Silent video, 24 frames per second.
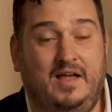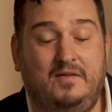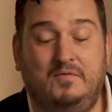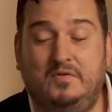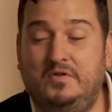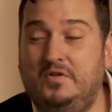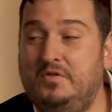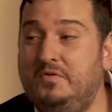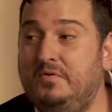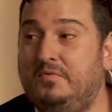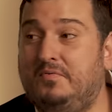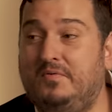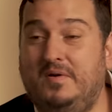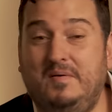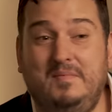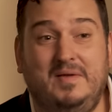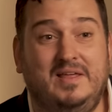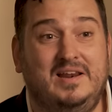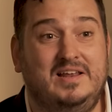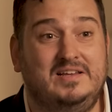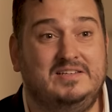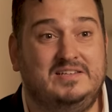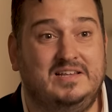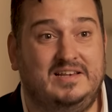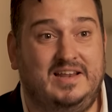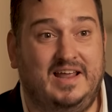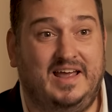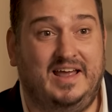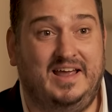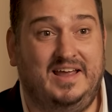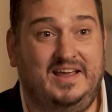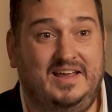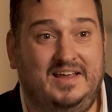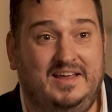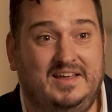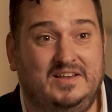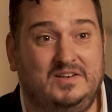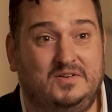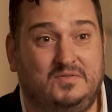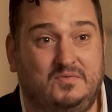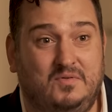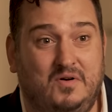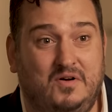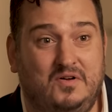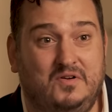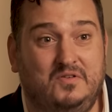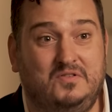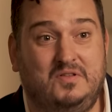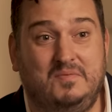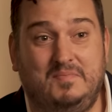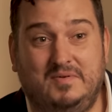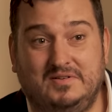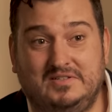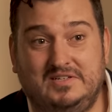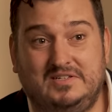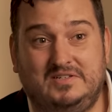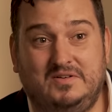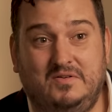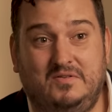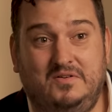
And when you do three meetings a day in Toronto to business